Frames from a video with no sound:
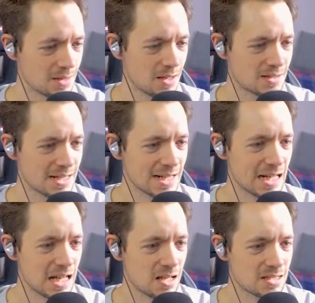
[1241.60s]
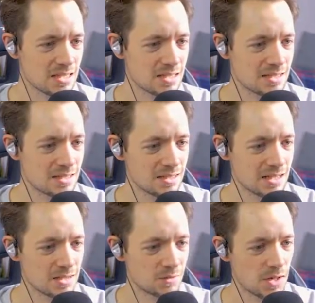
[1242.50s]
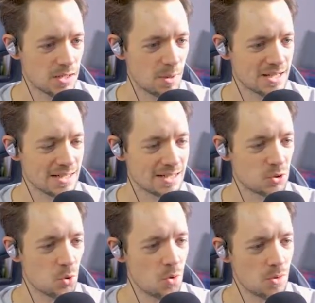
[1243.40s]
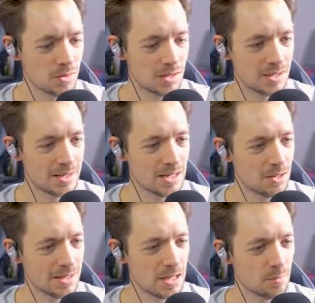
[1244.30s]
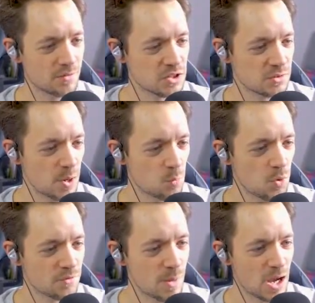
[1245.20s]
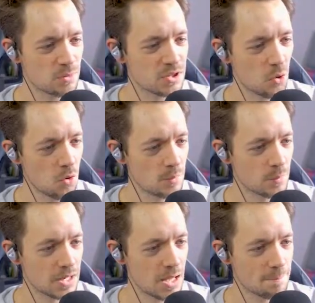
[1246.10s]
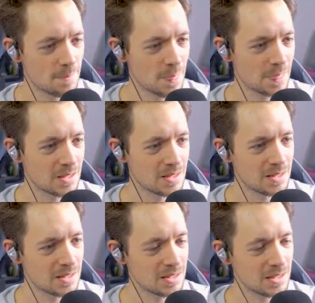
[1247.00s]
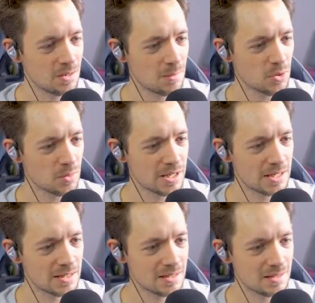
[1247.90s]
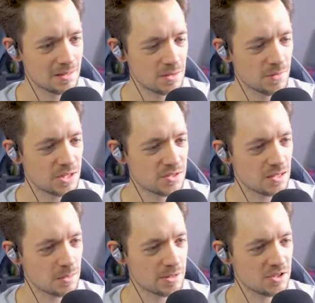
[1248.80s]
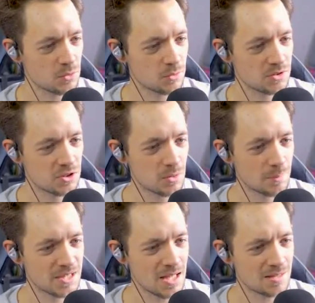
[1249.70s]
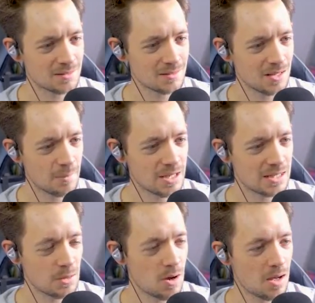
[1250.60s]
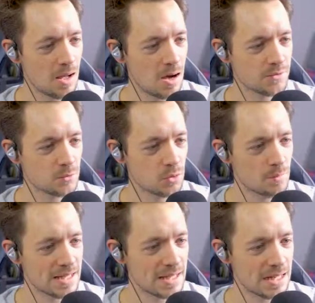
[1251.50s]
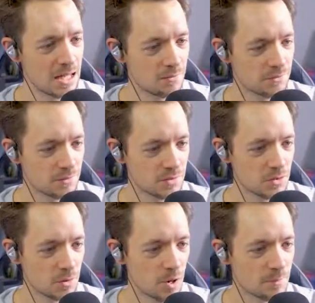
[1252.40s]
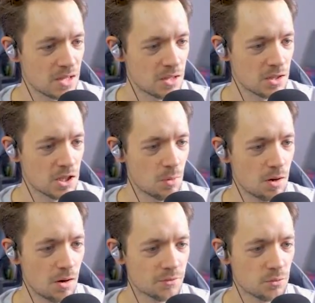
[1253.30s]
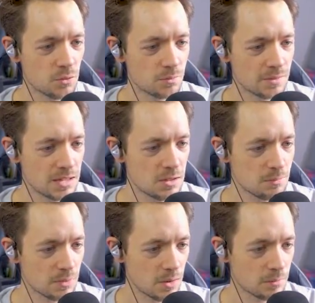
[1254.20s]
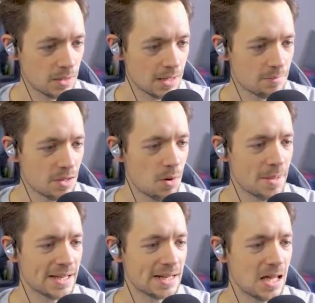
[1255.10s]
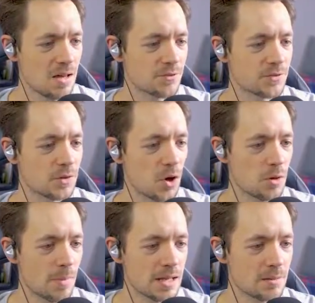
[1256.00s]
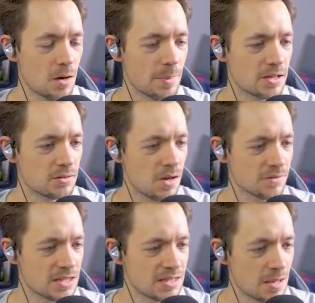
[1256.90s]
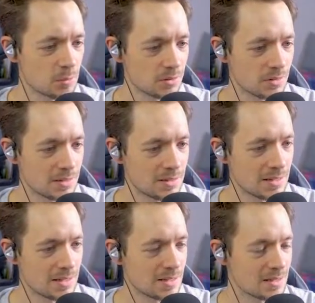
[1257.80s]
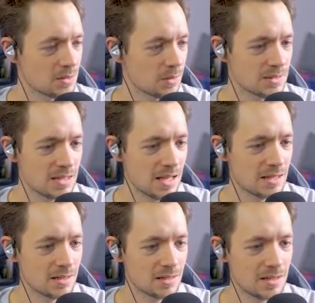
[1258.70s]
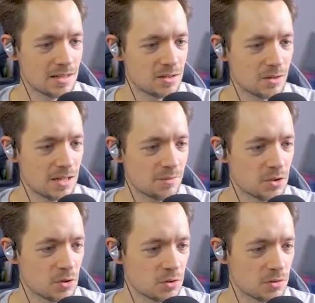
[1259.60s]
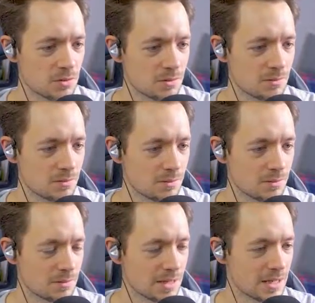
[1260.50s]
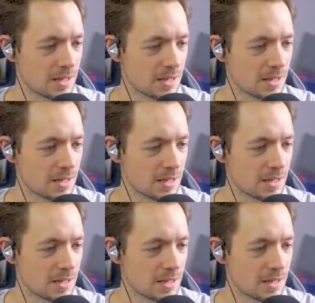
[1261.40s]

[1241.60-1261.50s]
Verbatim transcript: Can't take any glass. That's, that's fine. I might take a door. I, you know, I can't bother to use my own wood for my own door. But, um, you know, I'm not going to be... The villagers aren't going to be too too upset. I mean, they were, after all, making love... Sorry, bro. You were, after all... Can you... All right, okay. They were making love on my on my crafting table. Not a day is not a day for good. There